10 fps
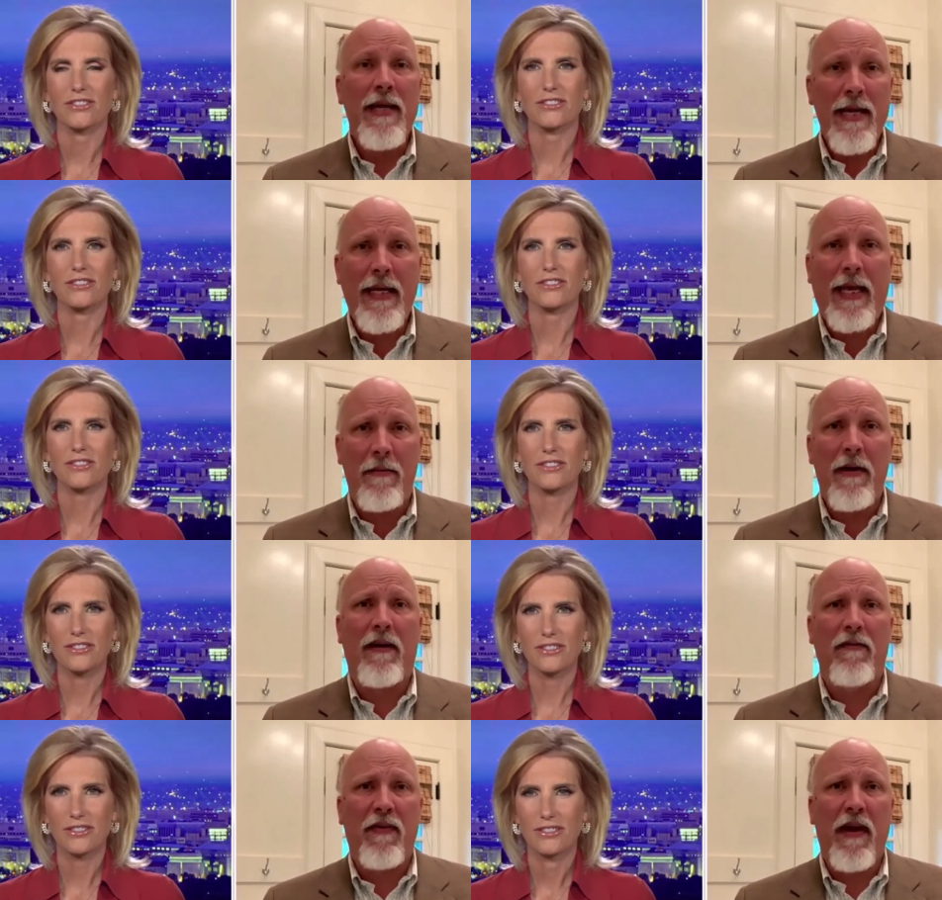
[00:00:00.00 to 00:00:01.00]
Speaker 1: He came
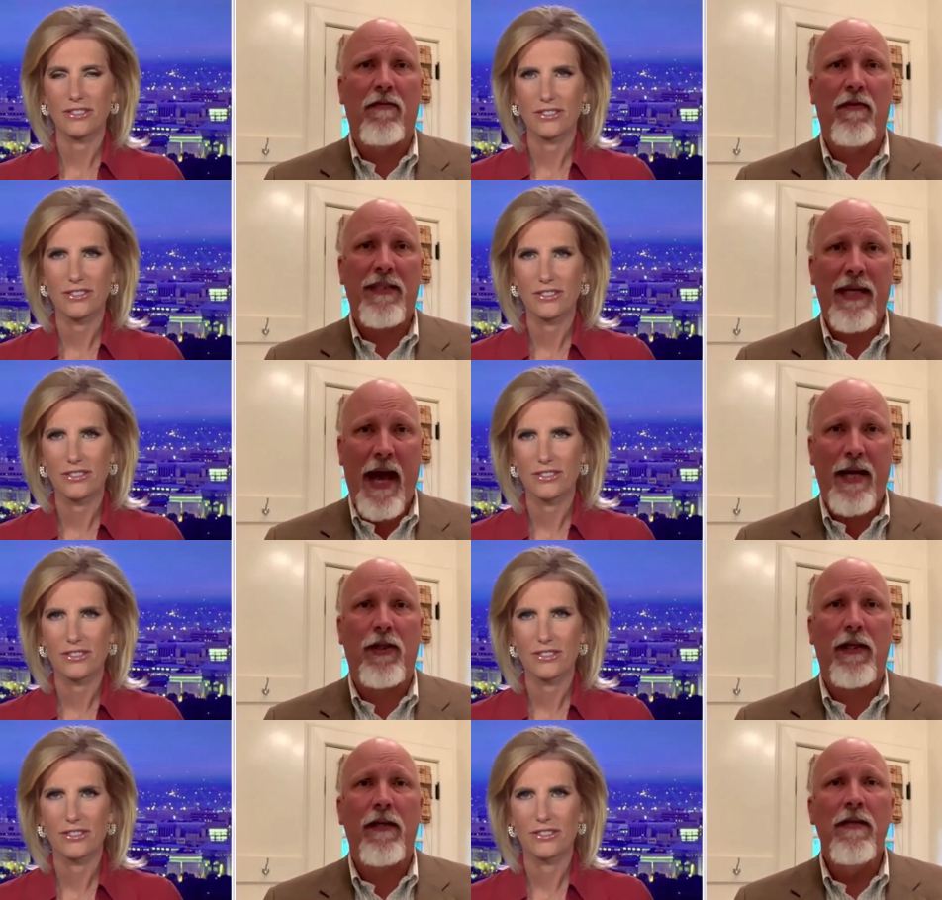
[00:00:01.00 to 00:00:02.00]
out in favor of
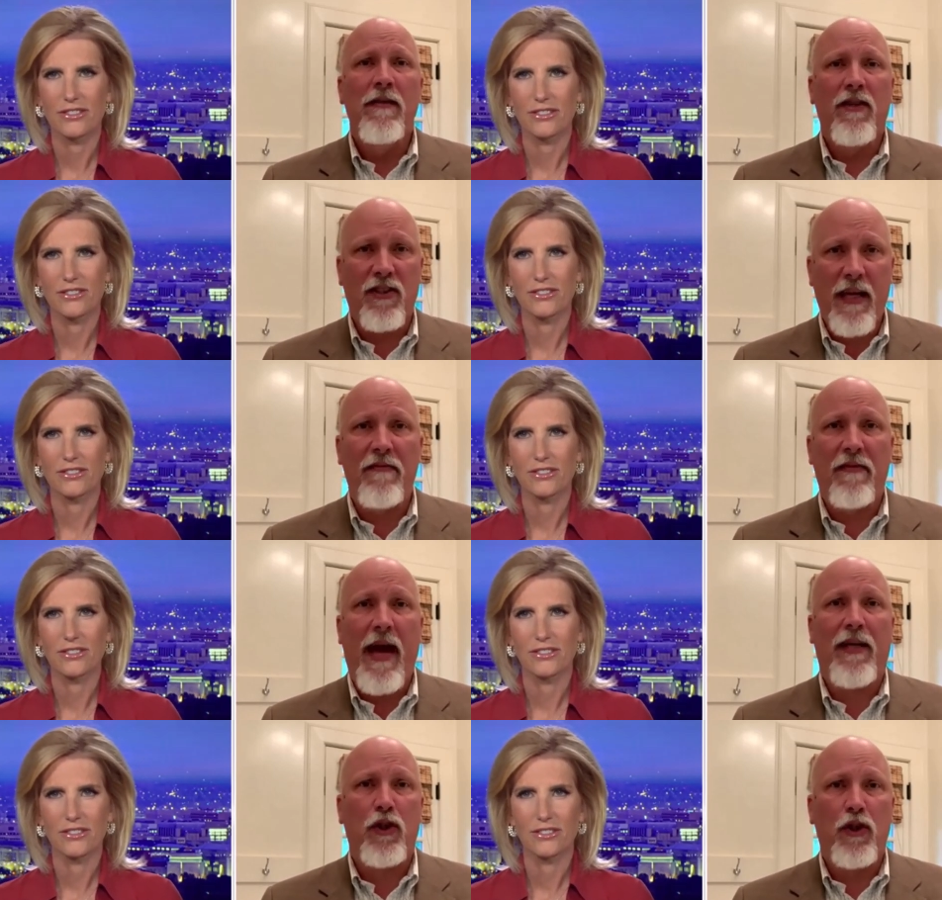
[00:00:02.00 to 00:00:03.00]
attaching the SAVE
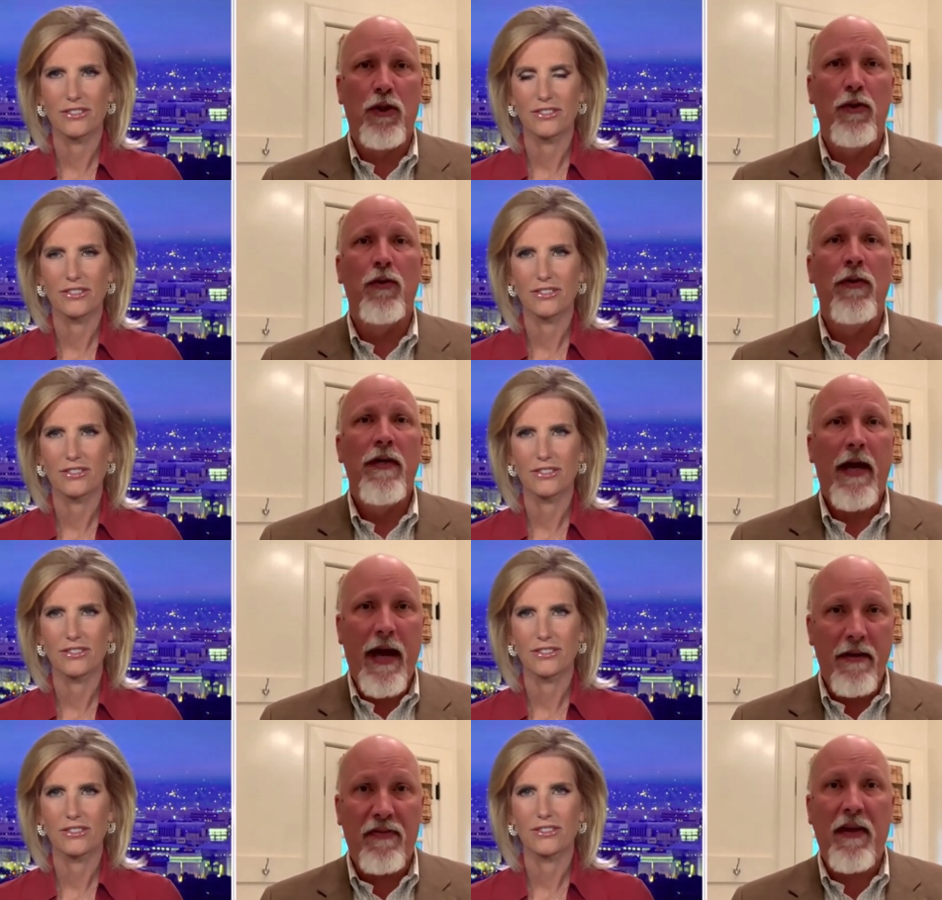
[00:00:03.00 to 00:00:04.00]
Act to
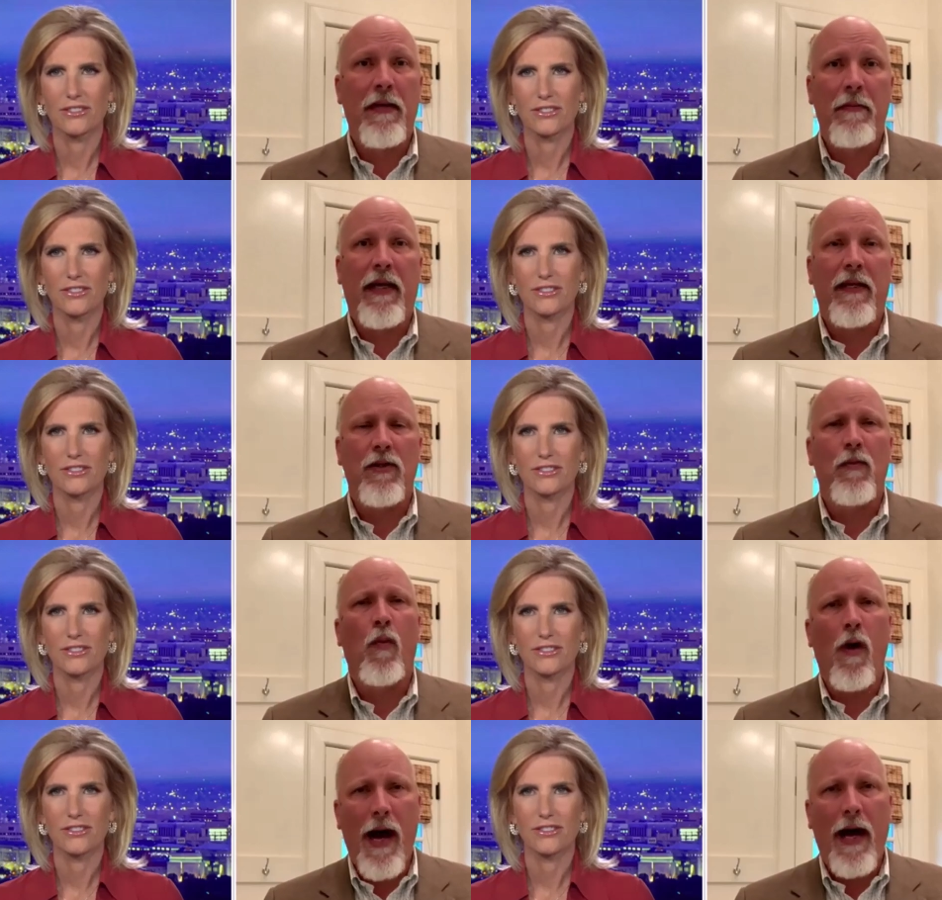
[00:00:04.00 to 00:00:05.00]
a funding
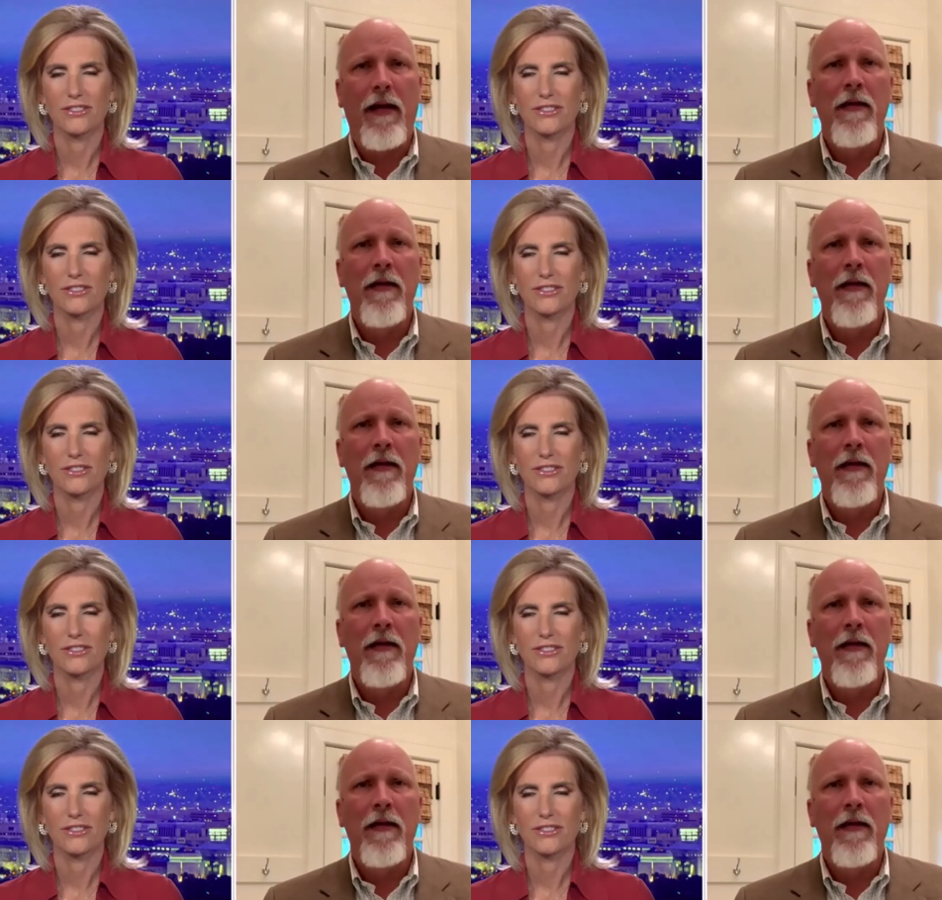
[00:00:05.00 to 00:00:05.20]
mechanism. Why?